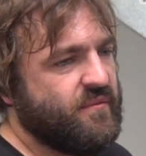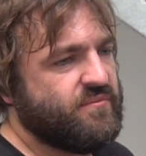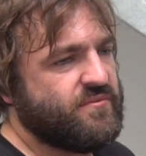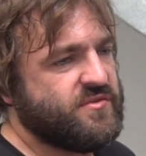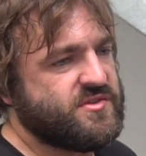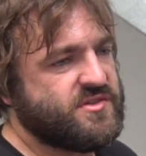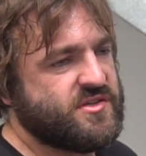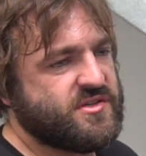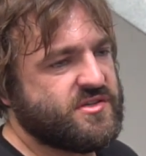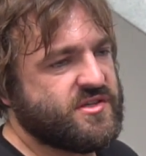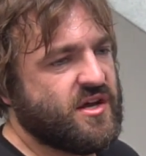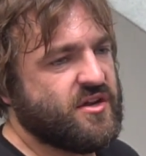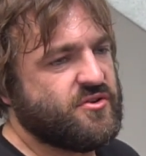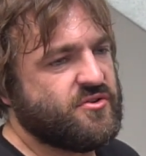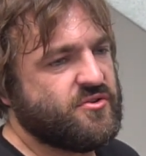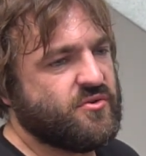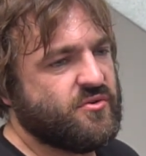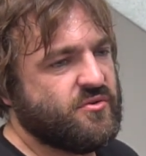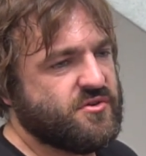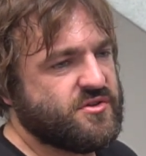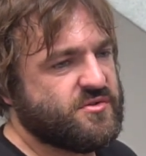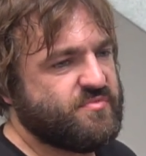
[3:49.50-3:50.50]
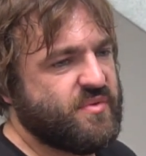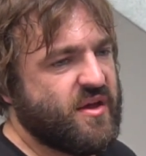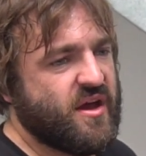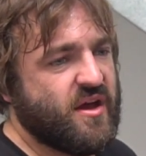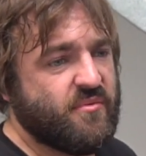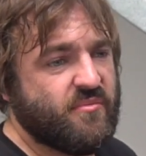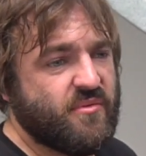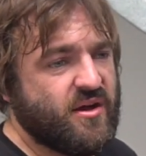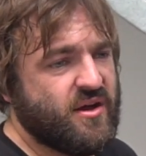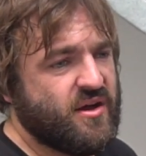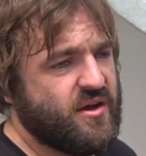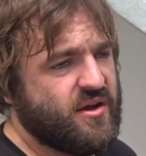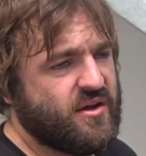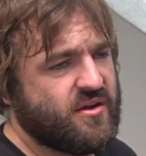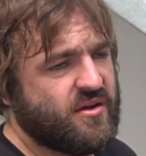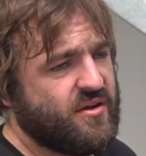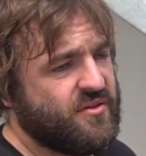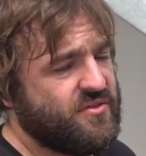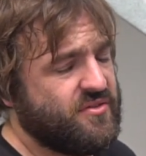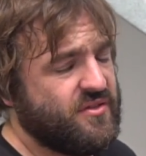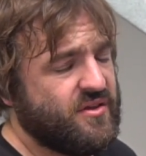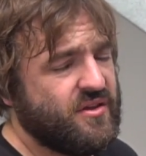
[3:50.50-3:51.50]
the 600 horsepower mark,
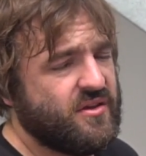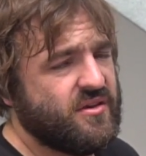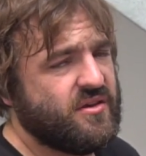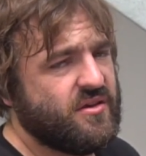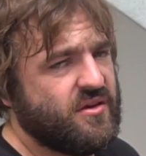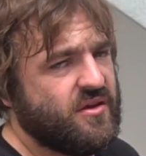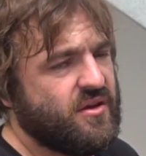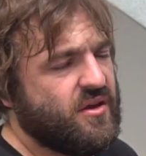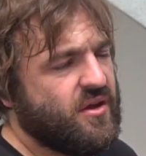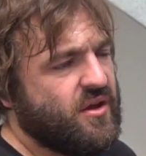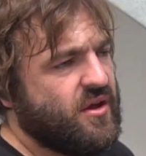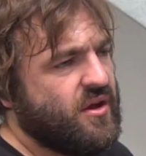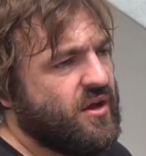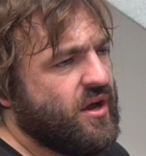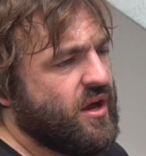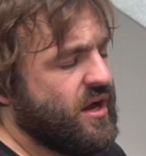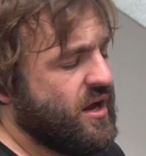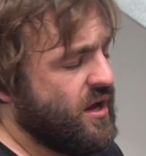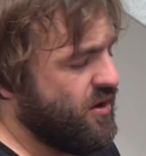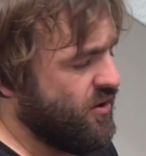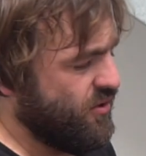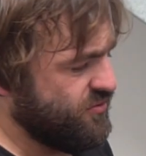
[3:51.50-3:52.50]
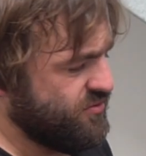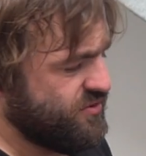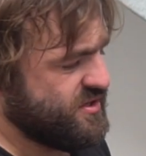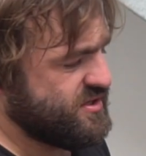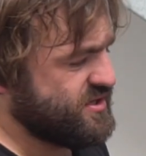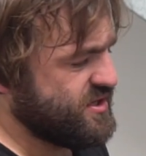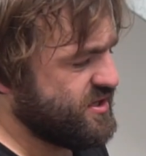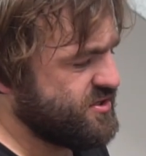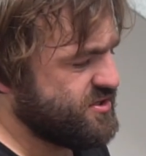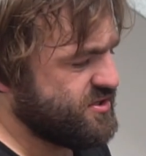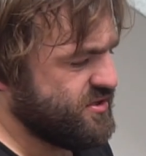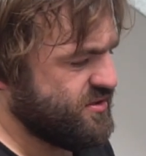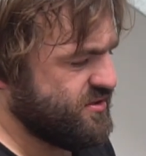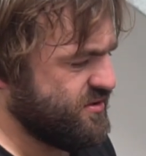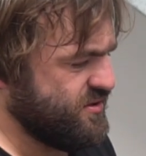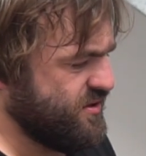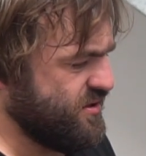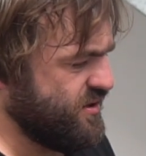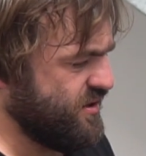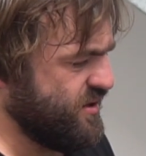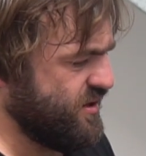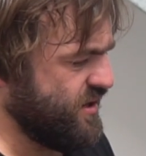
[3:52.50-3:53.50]
I think, uh, on this engine.
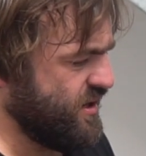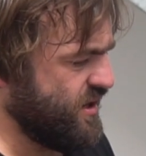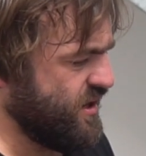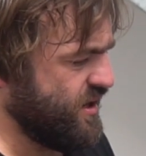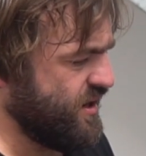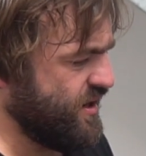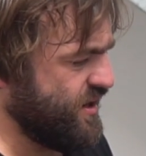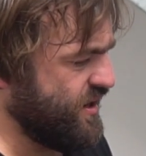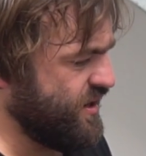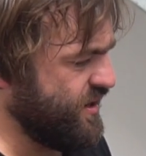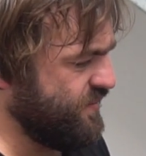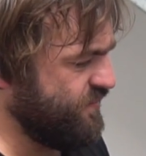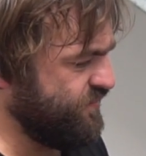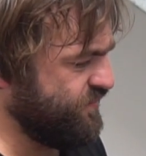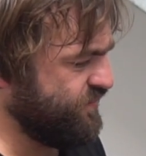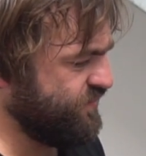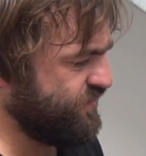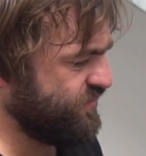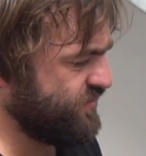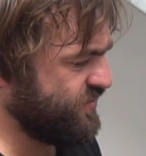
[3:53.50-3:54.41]
Um,